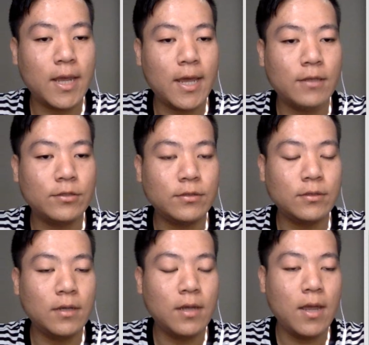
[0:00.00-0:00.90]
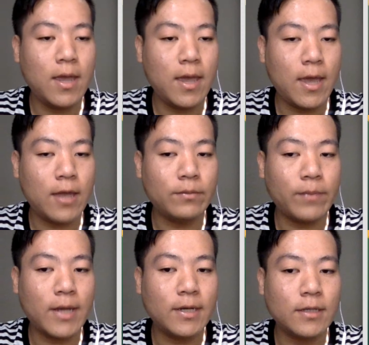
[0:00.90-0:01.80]
add to n
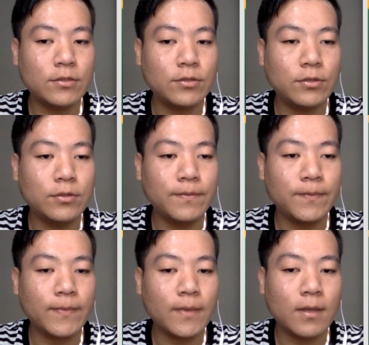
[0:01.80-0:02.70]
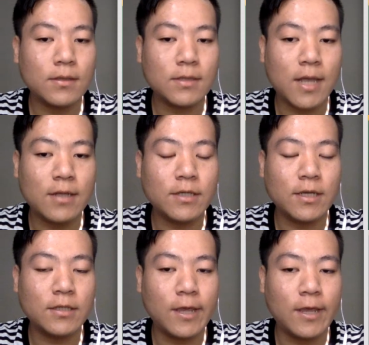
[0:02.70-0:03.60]
minus 2, that
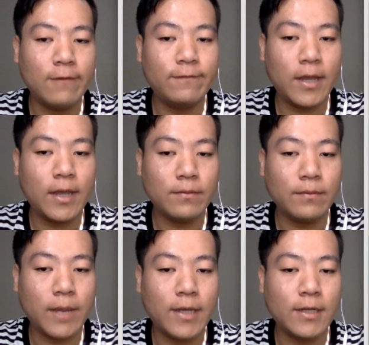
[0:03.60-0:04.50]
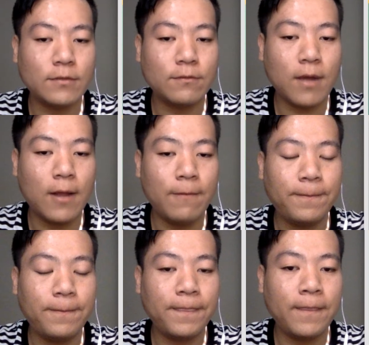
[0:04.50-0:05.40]
is Fn minus 1.
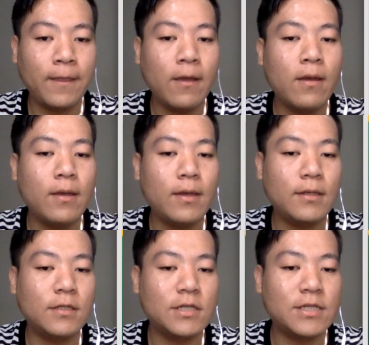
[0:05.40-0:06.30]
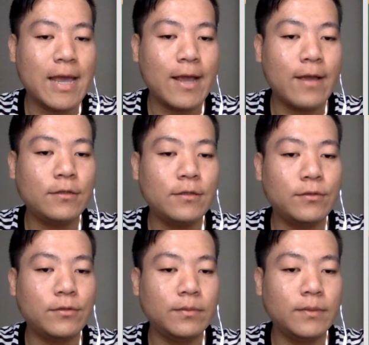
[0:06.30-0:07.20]
In the second
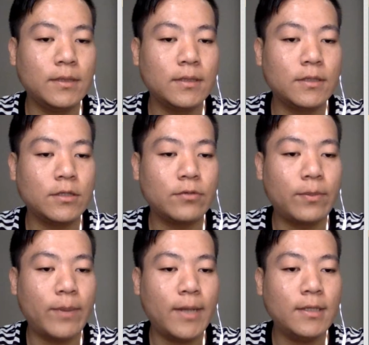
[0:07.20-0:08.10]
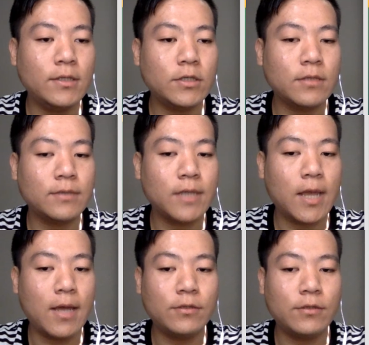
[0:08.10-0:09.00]
group, the remaining terms
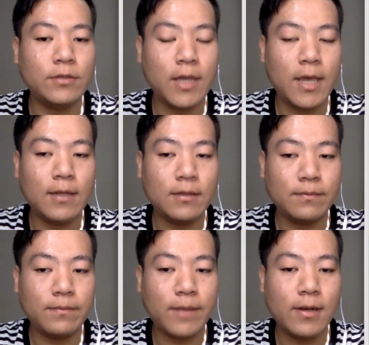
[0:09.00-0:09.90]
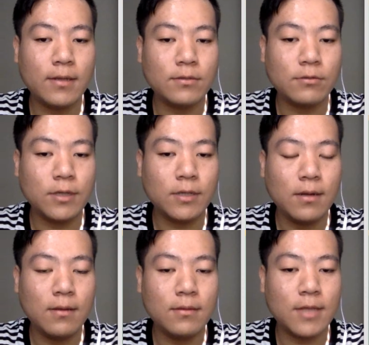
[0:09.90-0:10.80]
add to n minus 3,
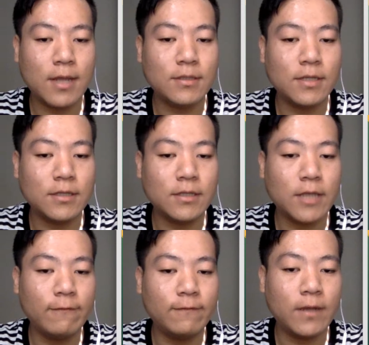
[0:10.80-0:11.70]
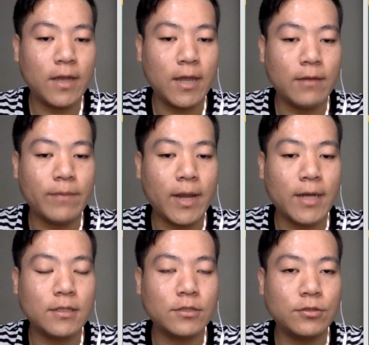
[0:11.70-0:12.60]
that is Fn
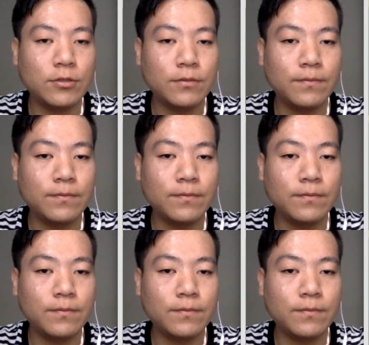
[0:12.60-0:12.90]
minus 2.